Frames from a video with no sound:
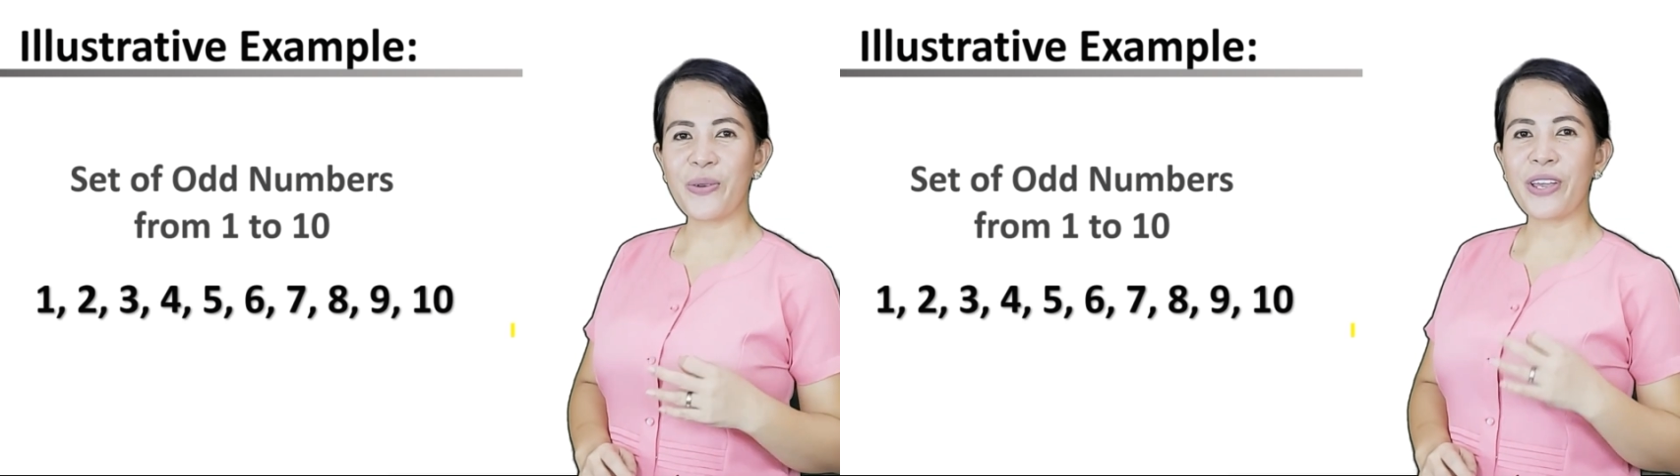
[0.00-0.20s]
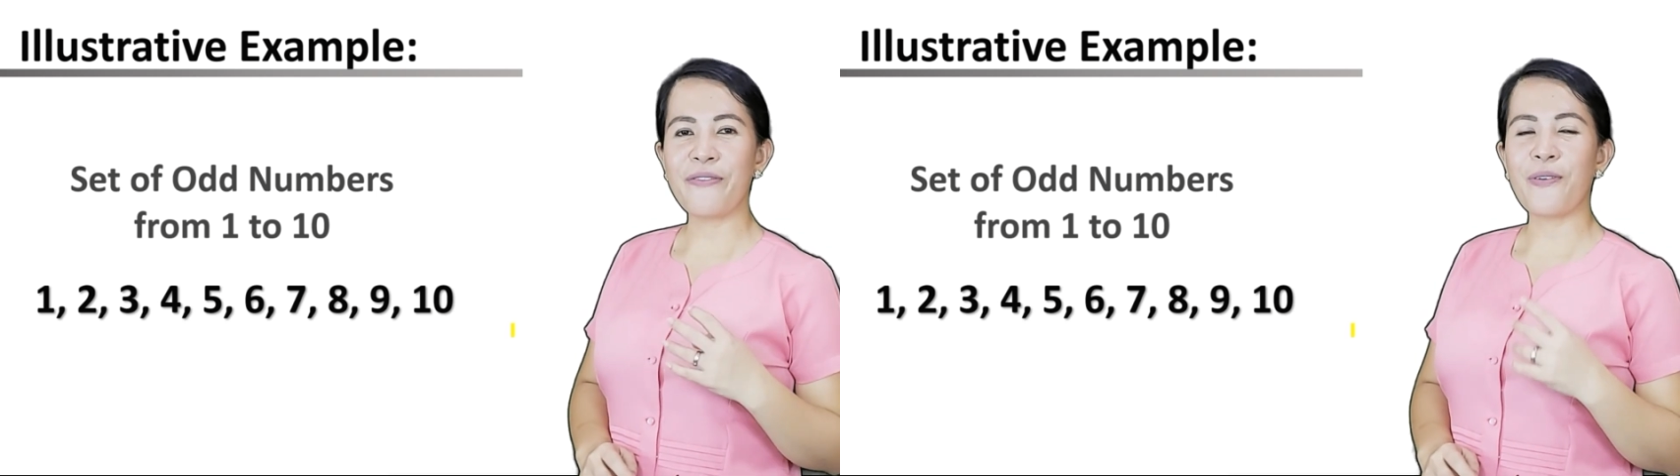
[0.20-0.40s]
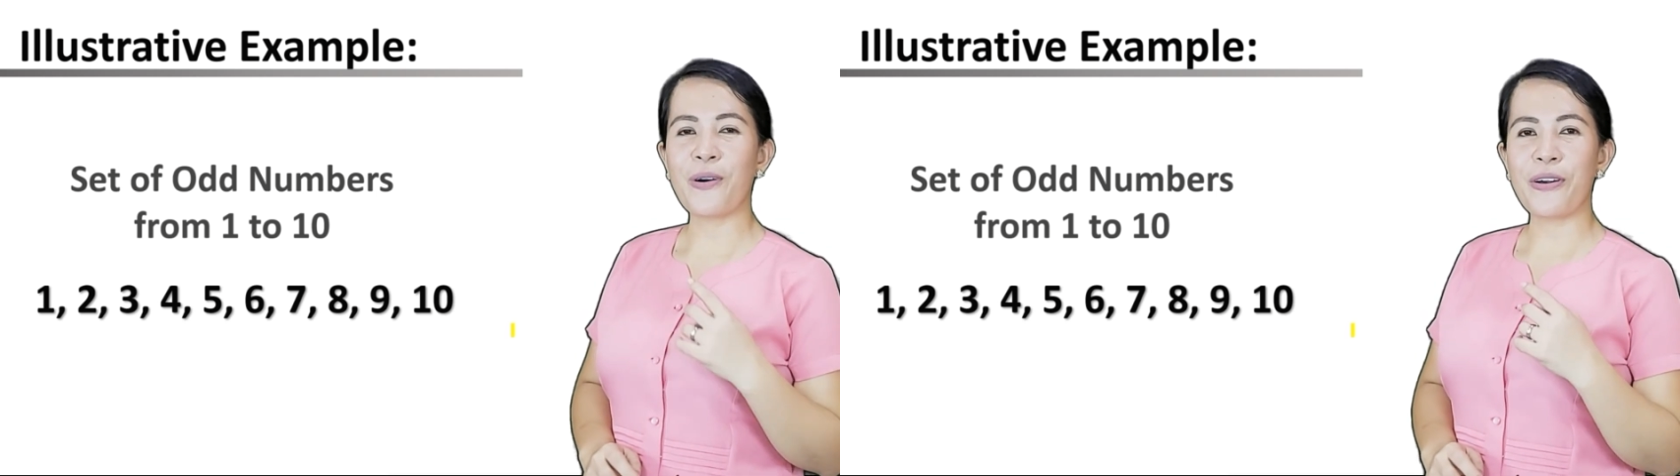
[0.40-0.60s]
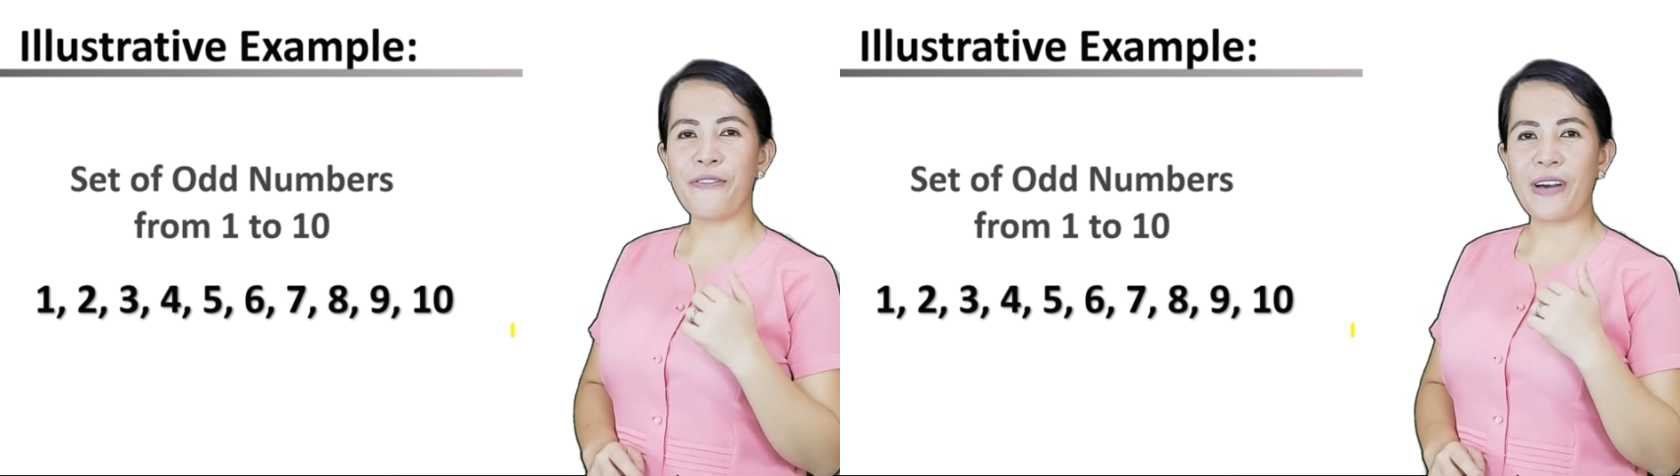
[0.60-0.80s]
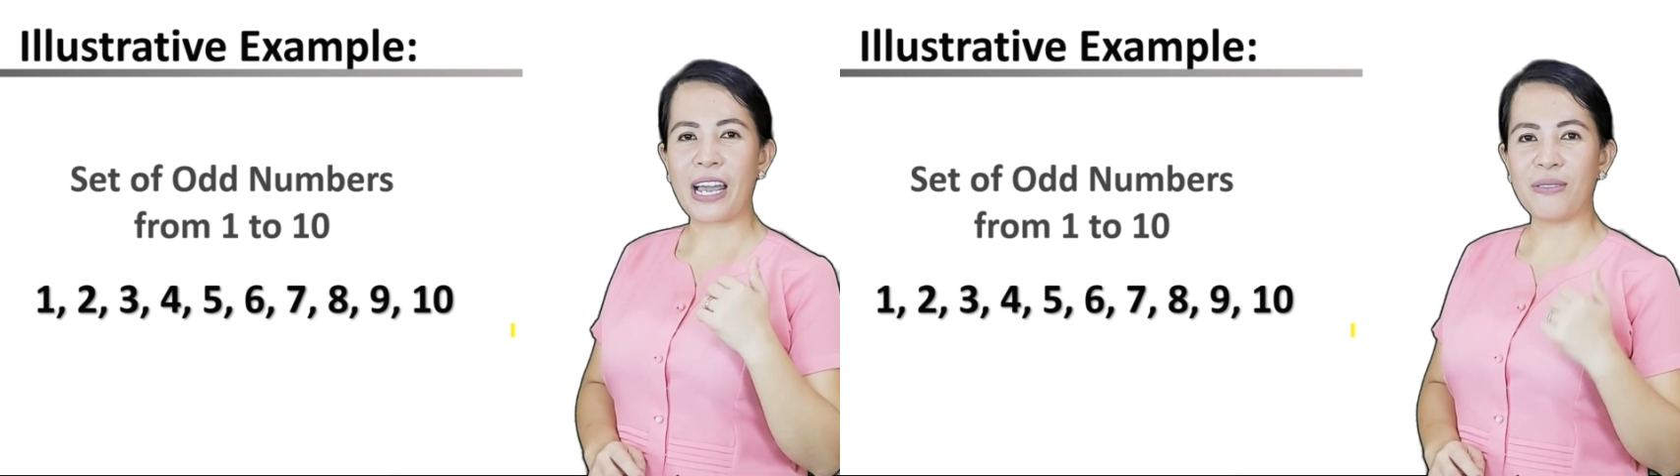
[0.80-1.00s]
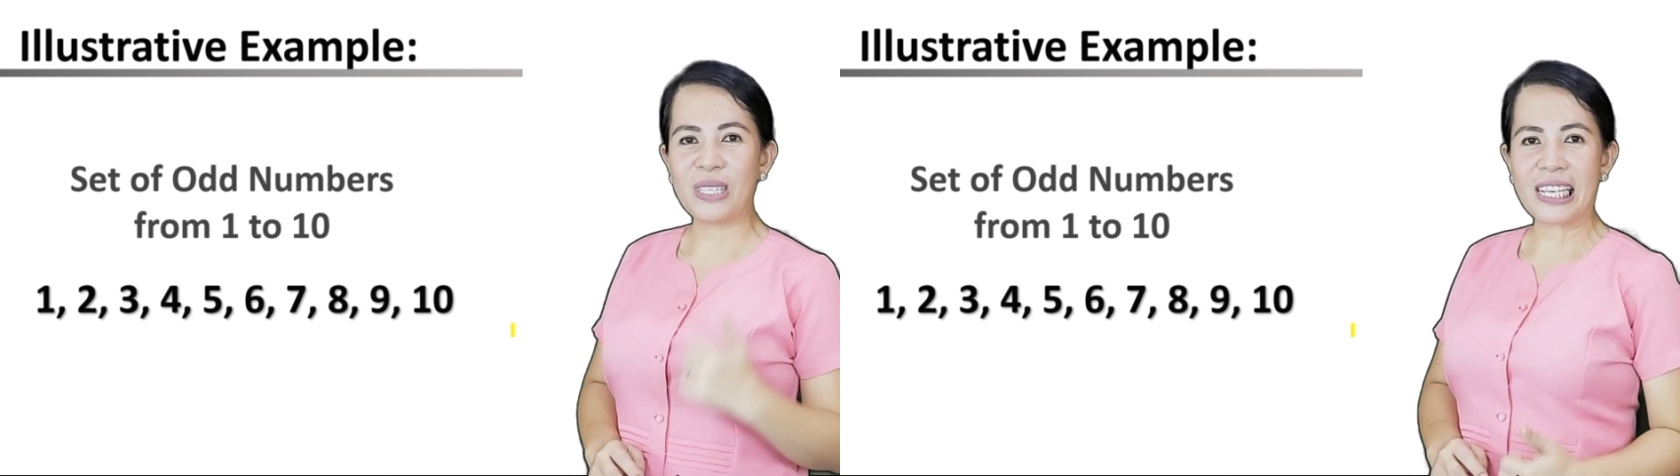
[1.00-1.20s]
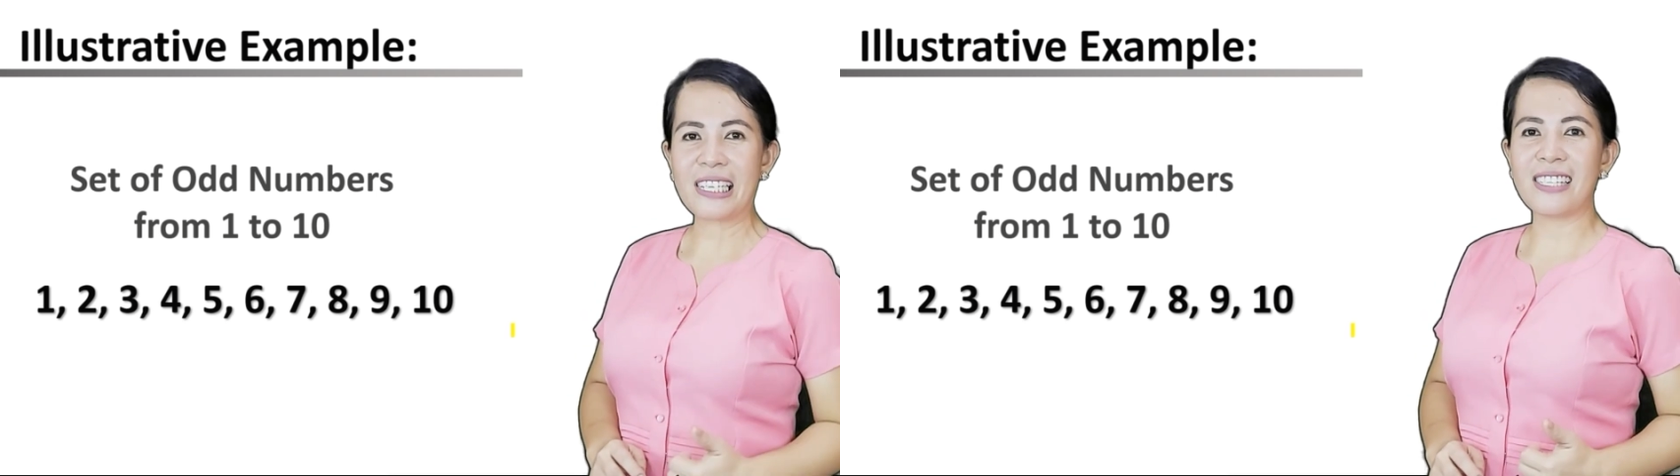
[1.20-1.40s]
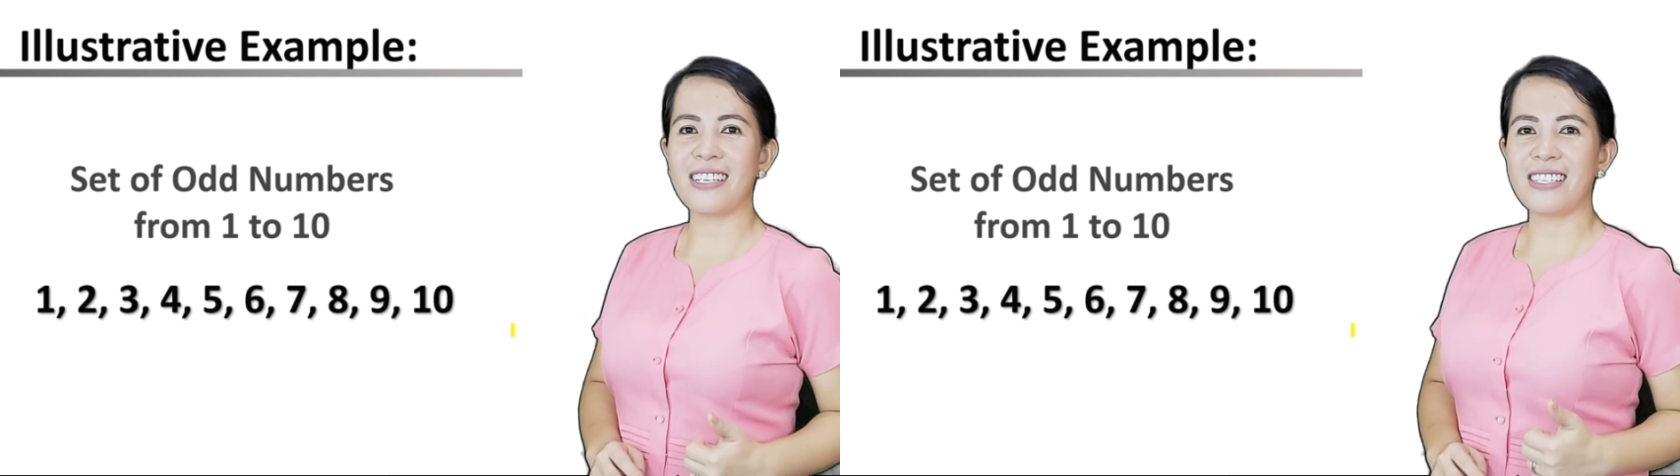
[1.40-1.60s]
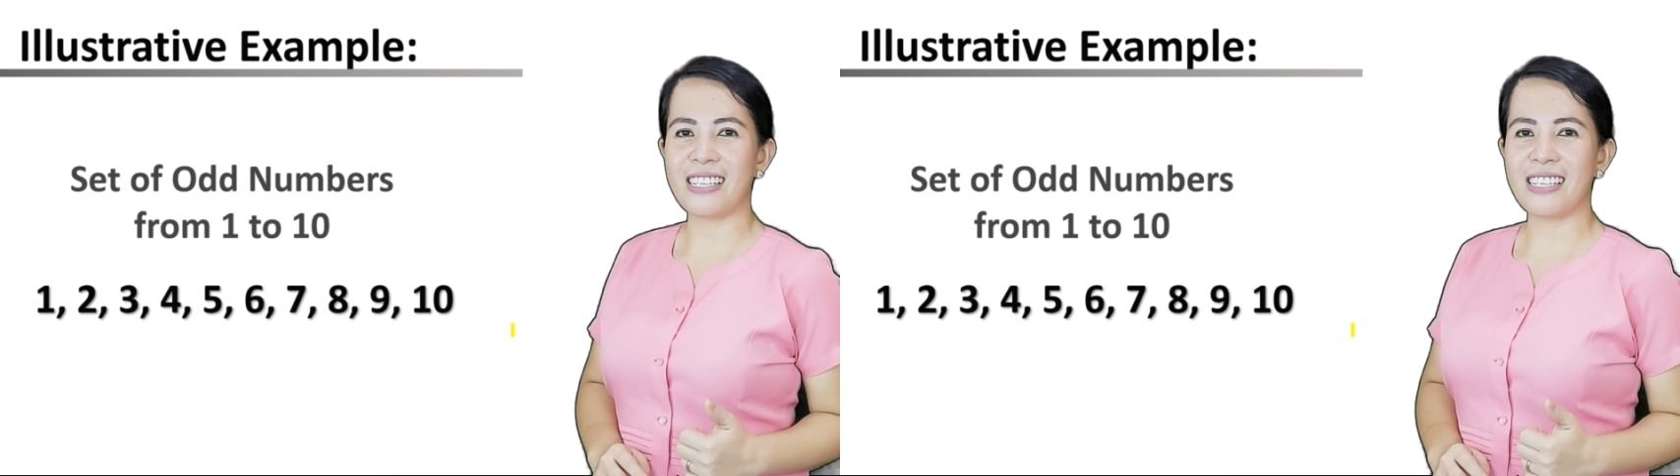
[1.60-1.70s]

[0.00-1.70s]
3, 4, 5, 6,